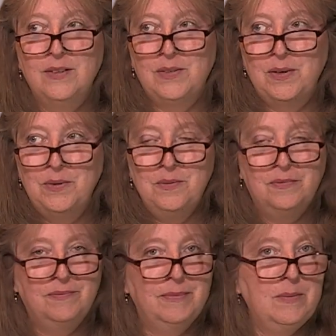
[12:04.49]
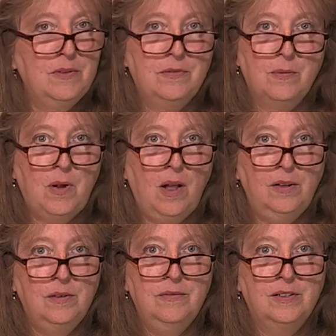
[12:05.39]
So people from
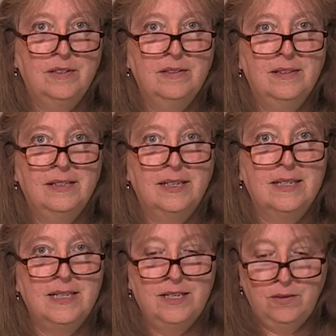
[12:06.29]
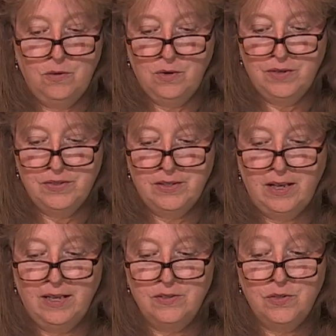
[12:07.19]
all over can take the course
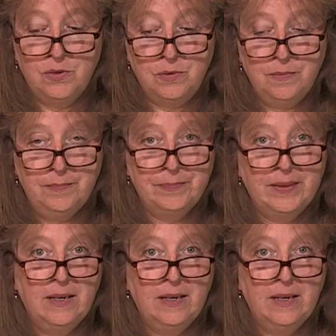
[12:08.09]
on Zoom.